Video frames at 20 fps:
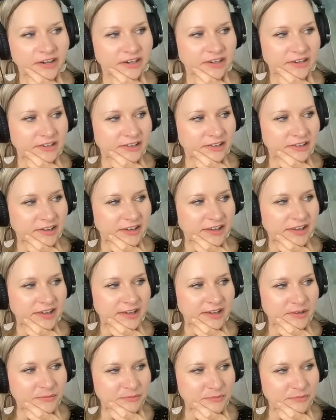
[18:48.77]

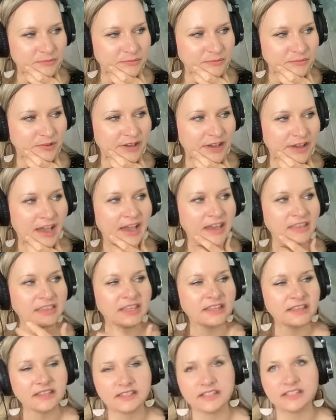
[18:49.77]
and I
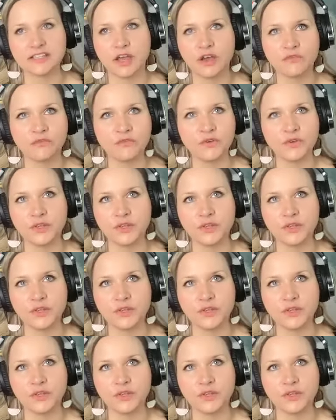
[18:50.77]
think this is helpful.